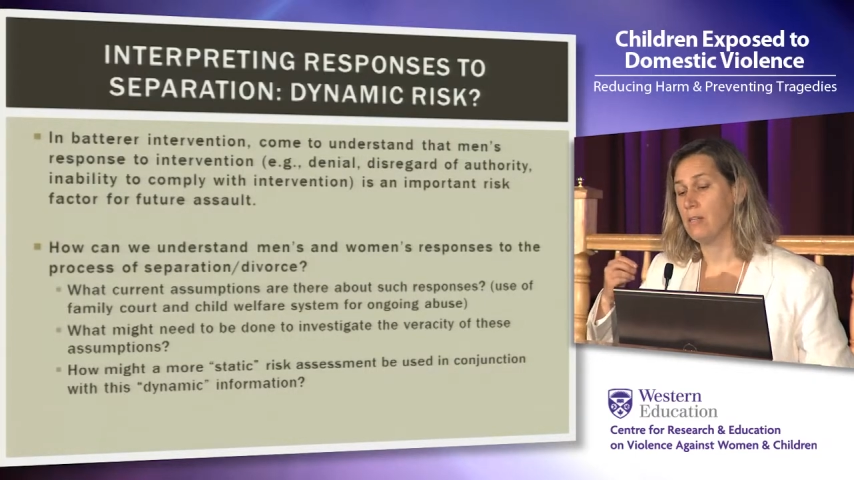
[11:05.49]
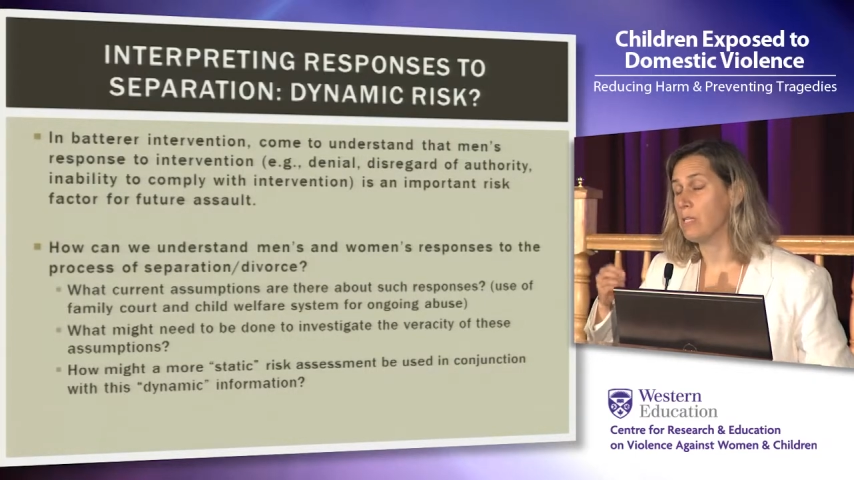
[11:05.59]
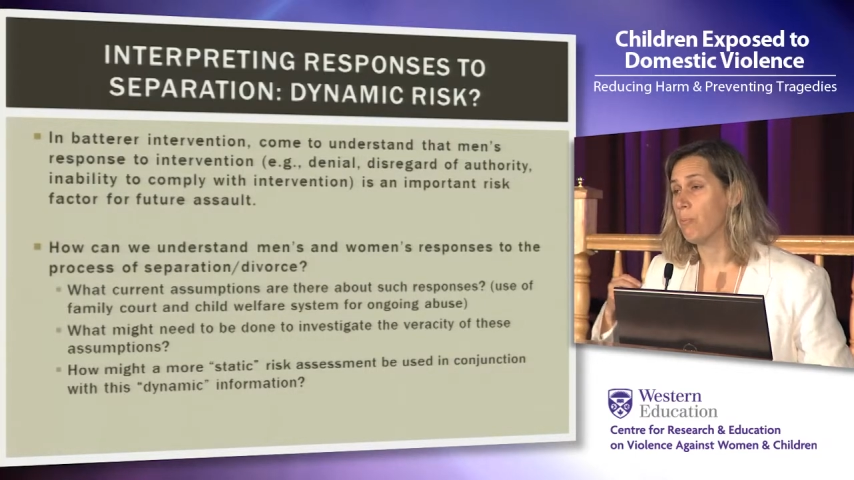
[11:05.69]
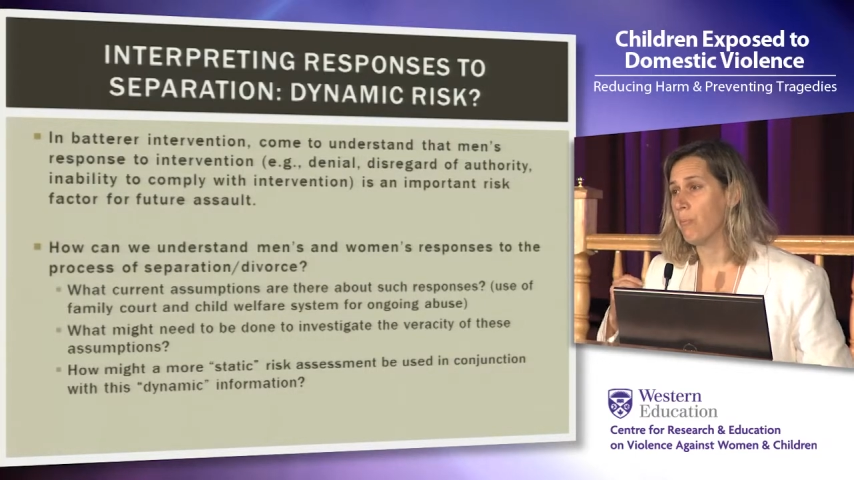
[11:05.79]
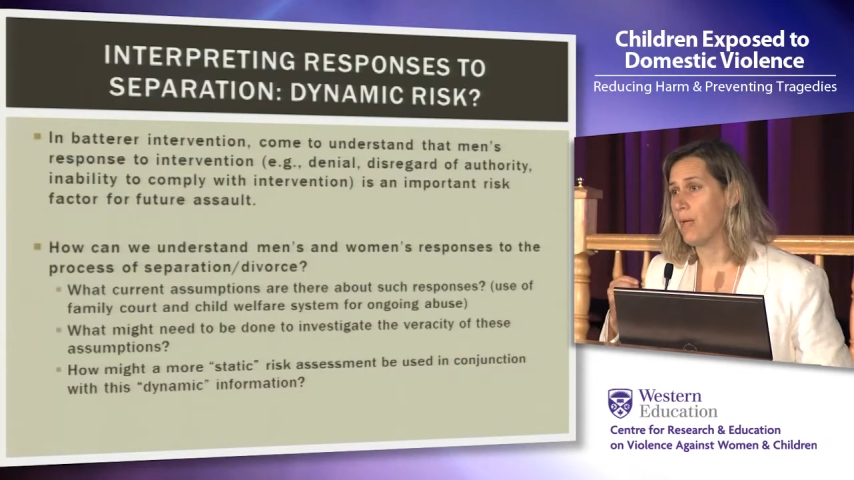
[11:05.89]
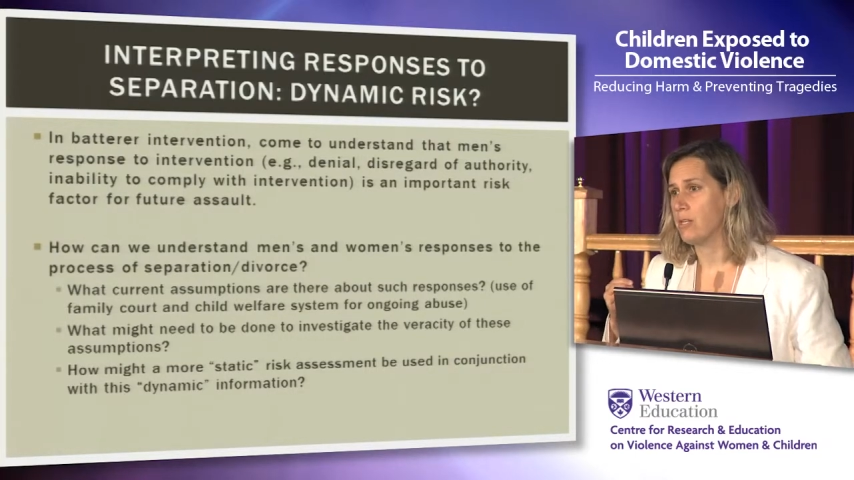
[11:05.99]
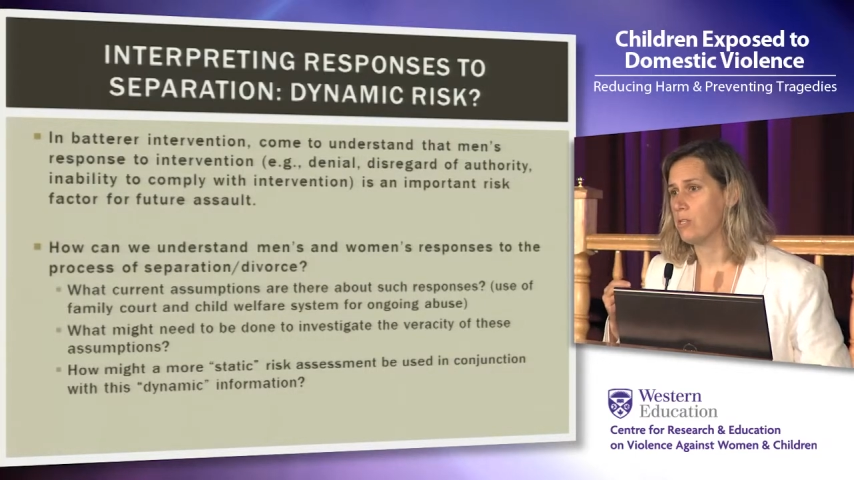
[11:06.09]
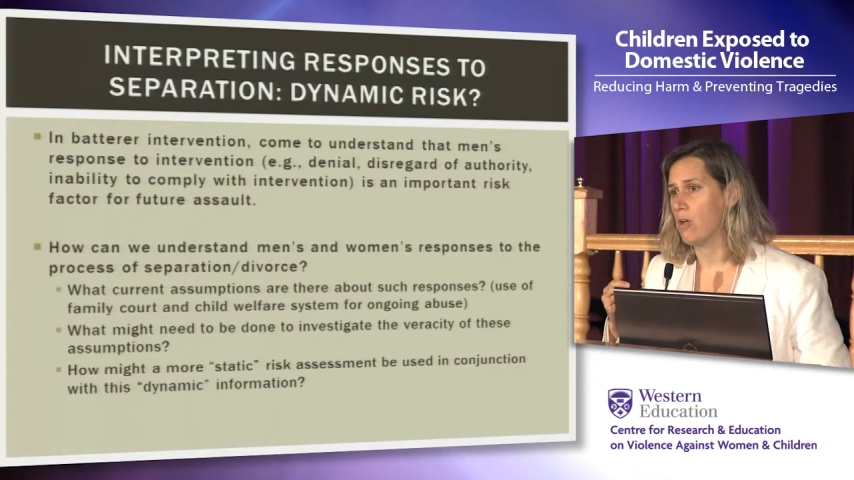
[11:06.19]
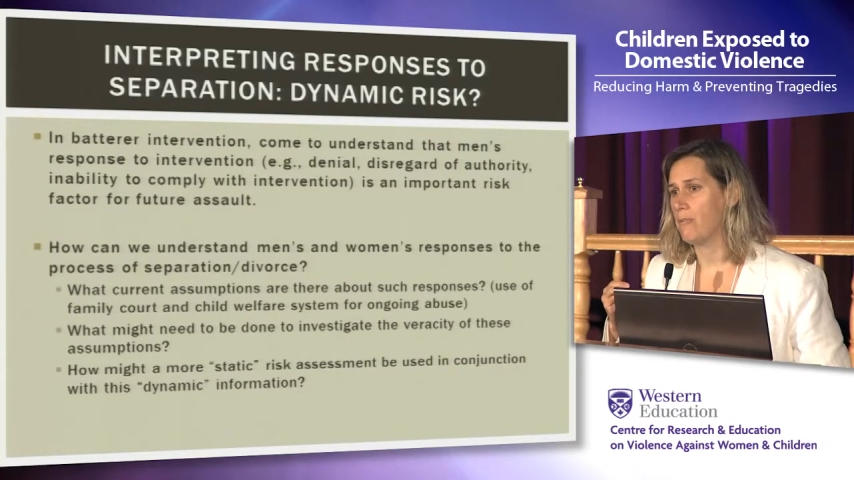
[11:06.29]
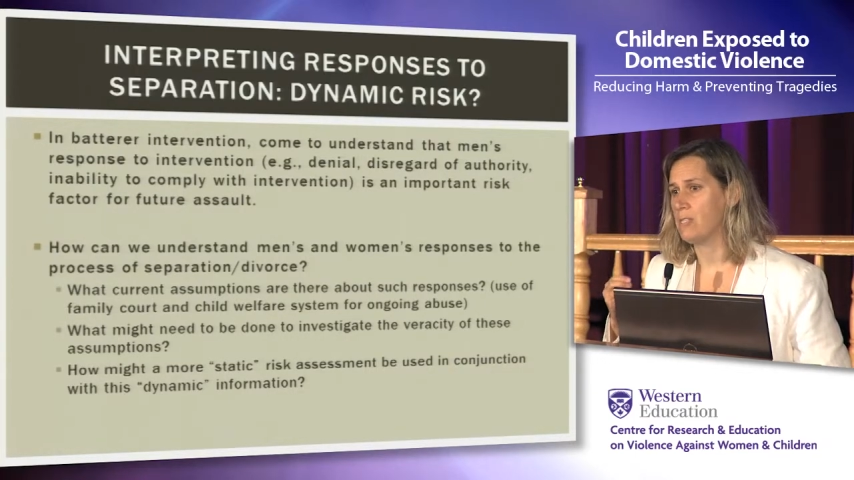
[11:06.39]
to a
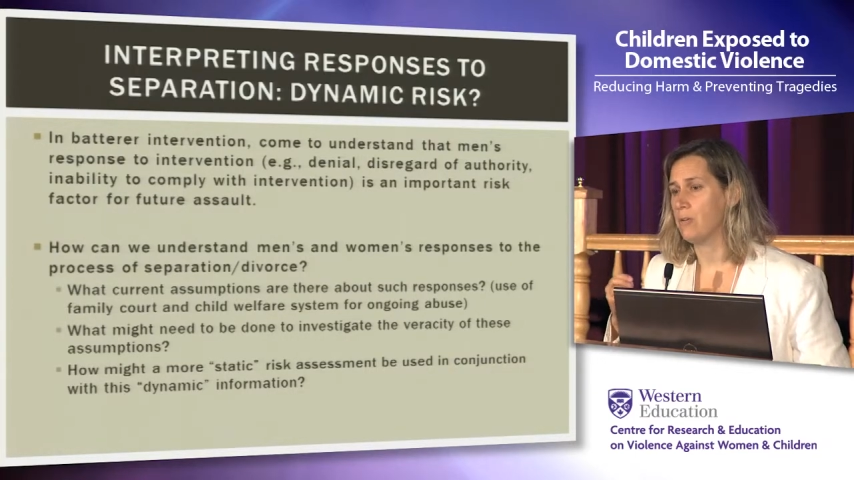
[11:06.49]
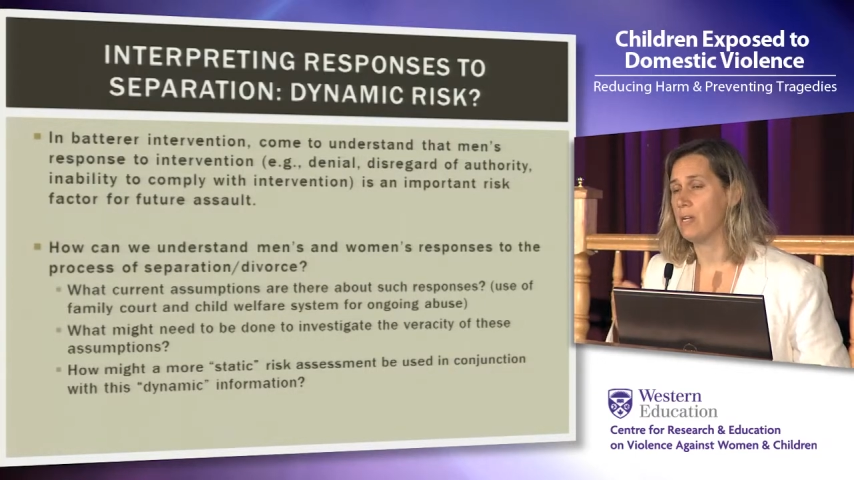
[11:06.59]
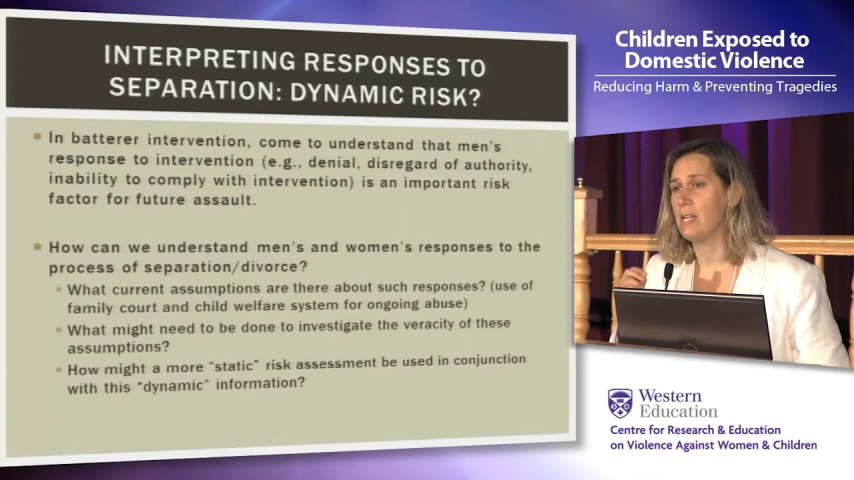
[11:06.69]
probation officer,